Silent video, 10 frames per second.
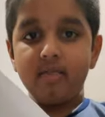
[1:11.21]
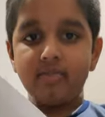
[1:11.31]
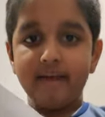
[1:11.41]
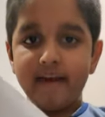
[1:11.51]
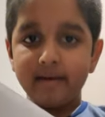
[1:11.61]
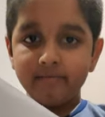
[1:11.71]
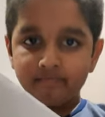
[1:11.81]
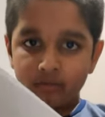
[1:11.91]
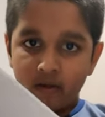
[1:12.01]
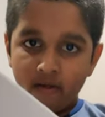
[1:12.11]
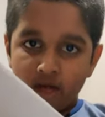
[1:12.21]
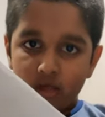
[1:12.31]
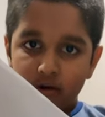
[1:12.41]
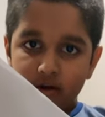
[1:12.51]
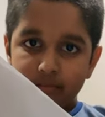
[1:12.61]
And then
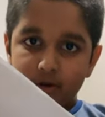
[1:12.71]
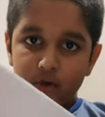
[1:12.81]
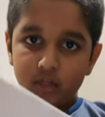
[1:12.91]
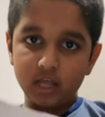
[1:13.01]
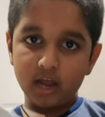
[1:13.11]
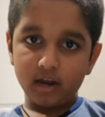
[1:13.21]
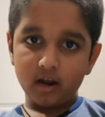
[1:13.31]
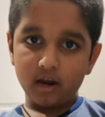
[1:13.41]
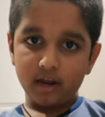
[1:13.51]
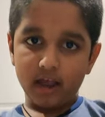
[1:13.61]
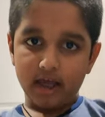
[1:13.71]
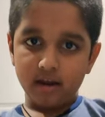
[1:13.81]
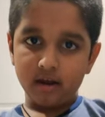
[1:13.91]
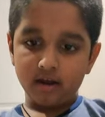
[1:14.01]
we're gonna be doing that again.